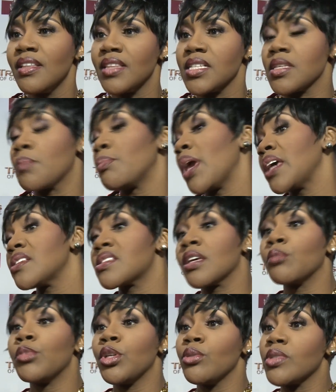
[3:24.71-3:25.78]
this
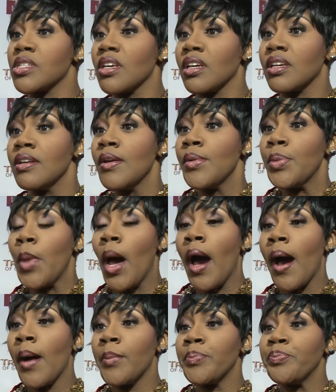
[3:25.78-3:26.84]
amazing music,
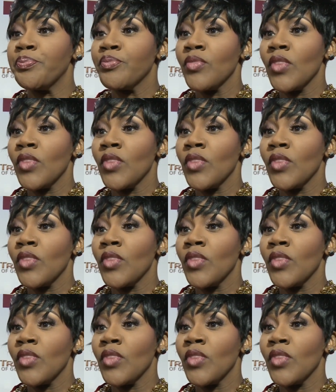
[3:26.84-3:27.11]
um,